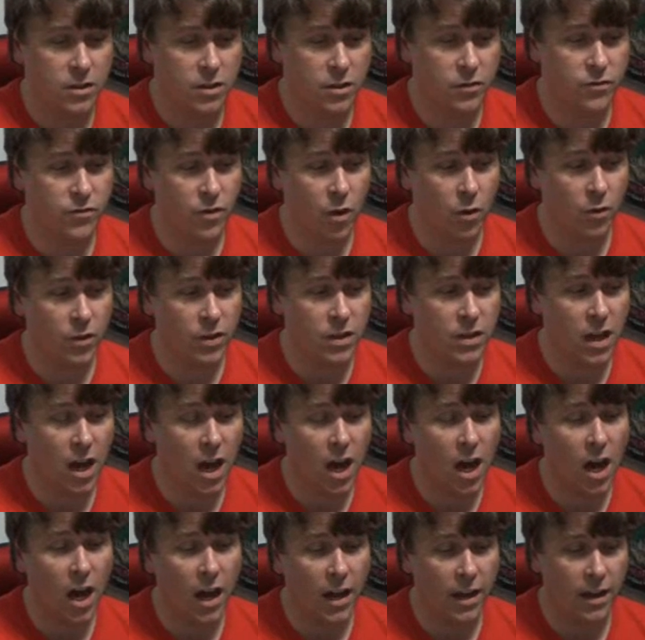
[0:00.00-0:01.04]
So you rolled a
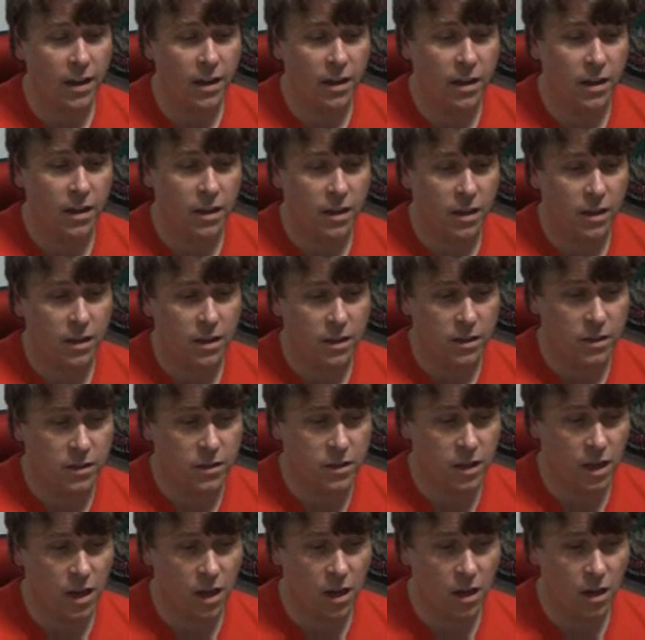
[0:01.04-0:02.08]
9.
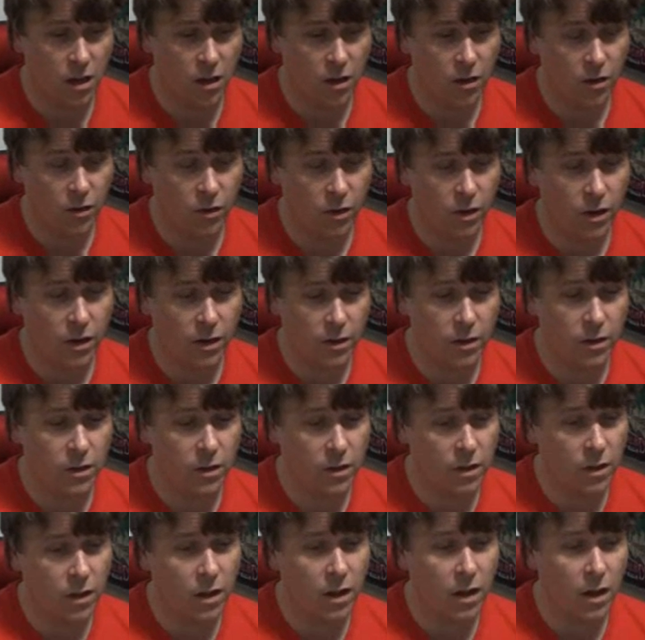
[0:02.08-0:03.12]
So
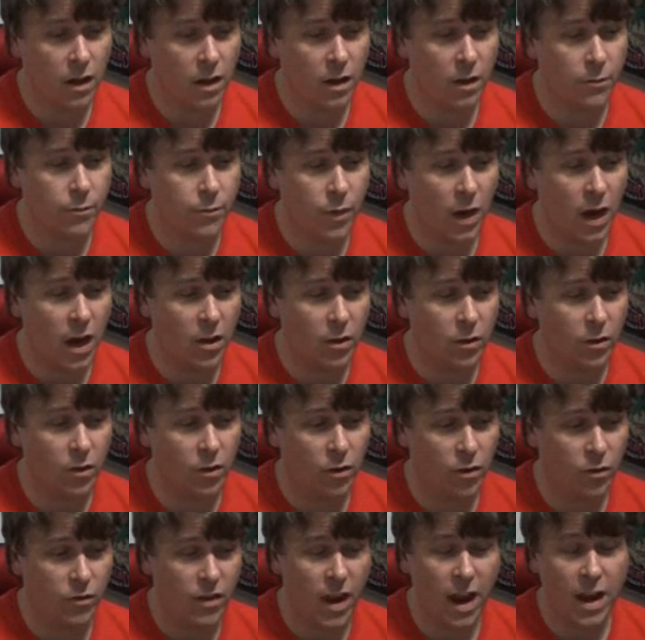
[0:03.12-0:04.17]
buy
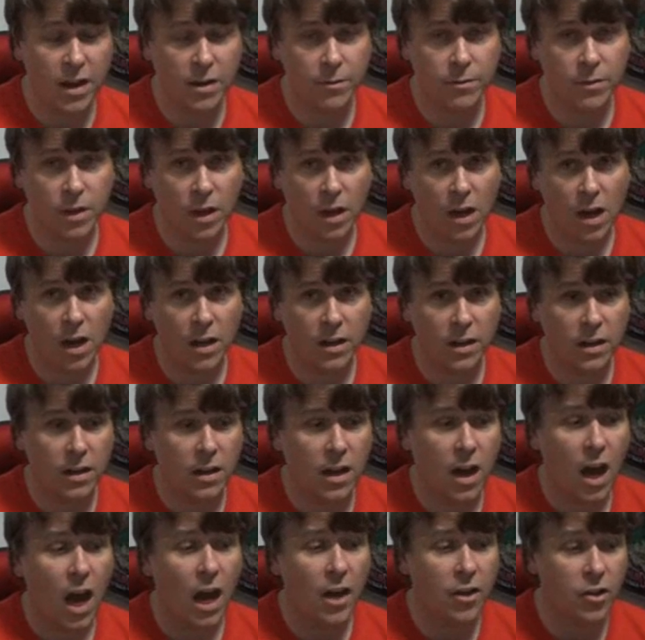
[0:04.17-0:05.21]
or random card.
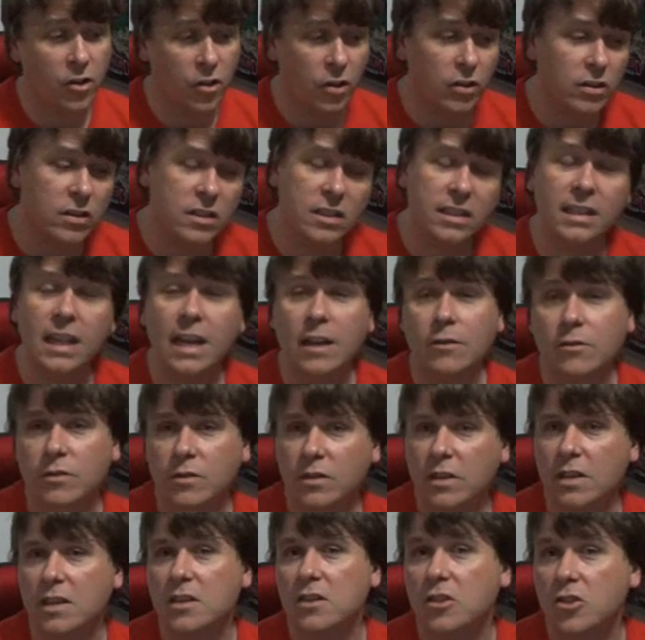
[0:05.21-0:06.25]
I could
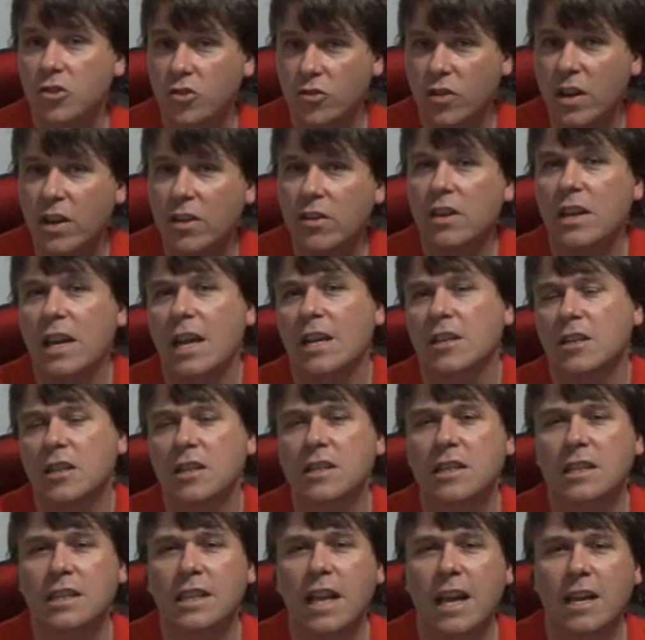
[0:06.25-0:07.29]
select, there's a trick, you could actually
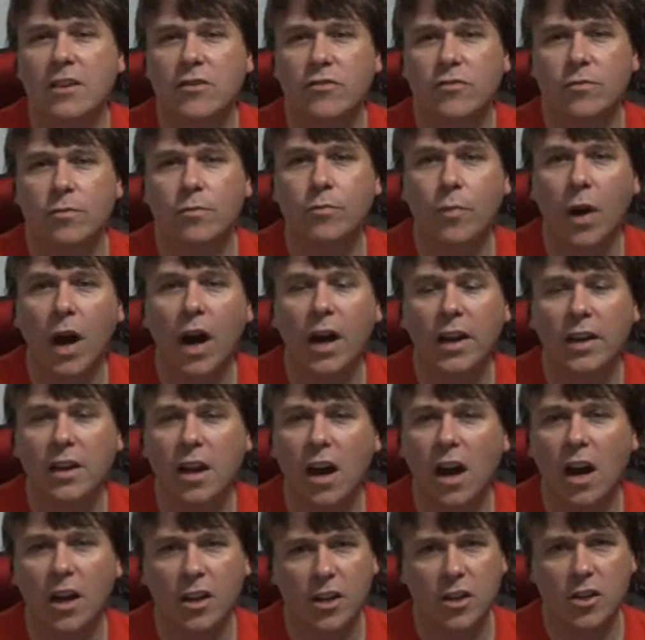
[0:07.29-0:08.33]
select buy
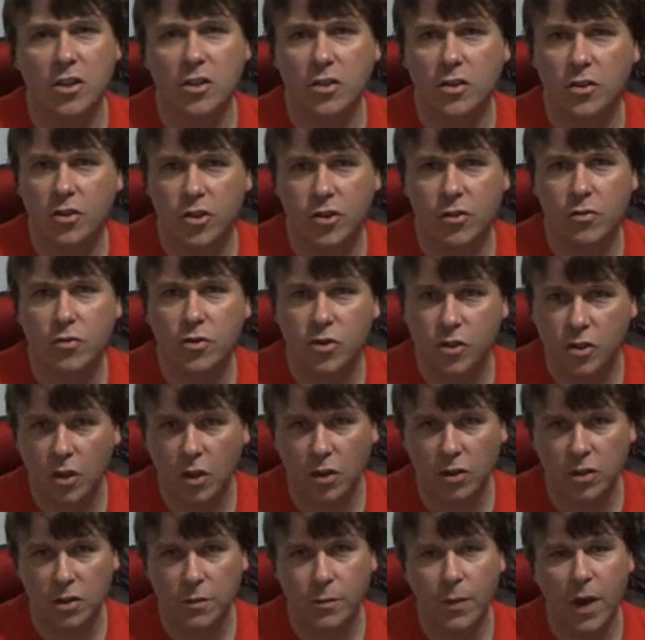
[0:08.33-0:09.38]
card and choose
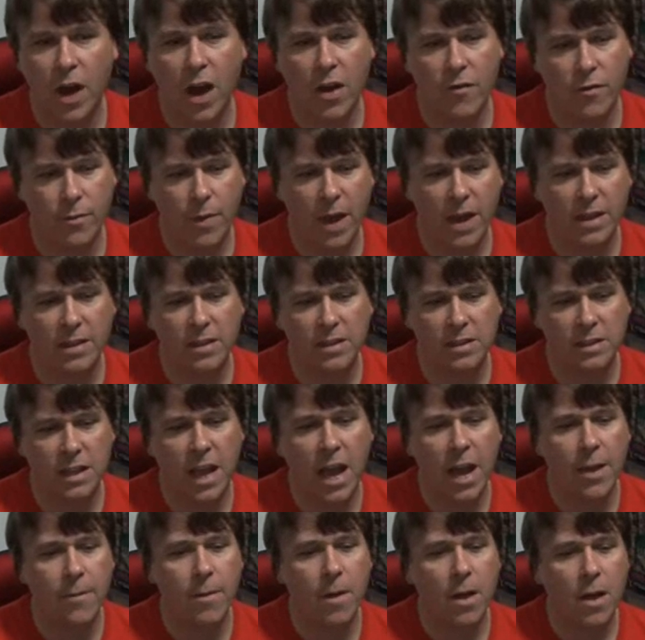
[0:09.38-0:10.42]
not to buy and remain the
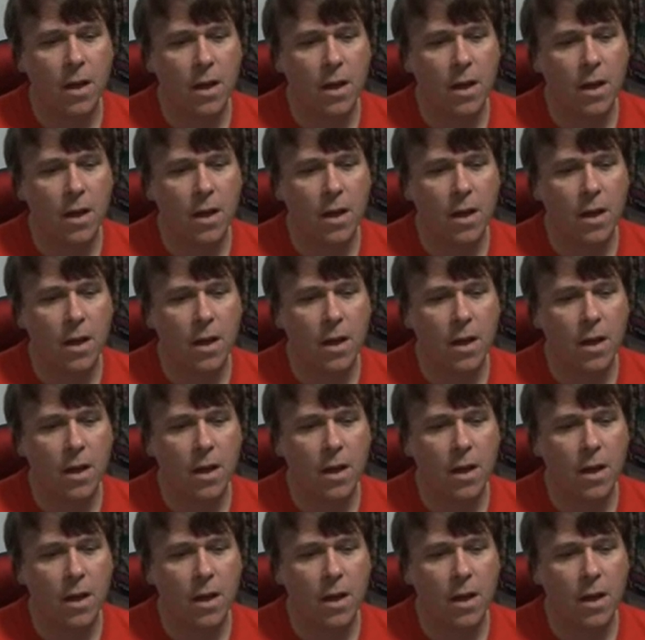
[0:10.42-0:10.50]
same.